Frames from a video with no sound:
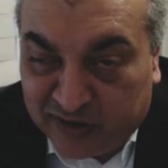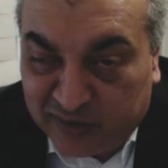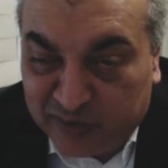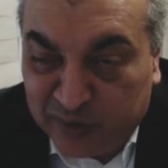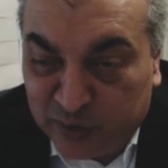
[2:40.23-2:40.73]

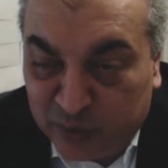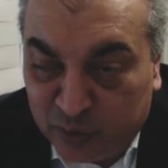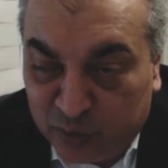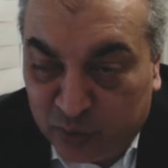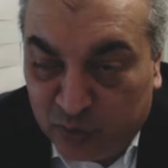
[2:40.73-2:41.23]
something to
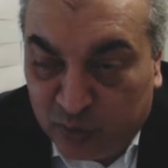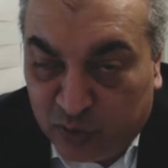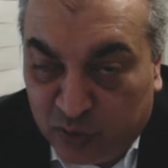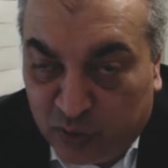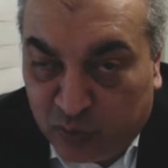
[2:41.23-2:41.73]
do
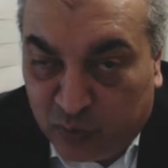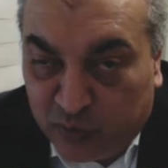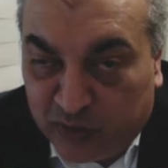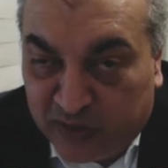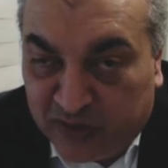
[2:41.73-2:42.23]

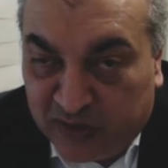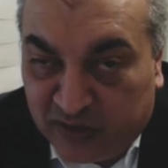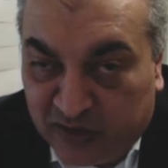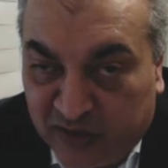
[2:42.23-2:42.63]
with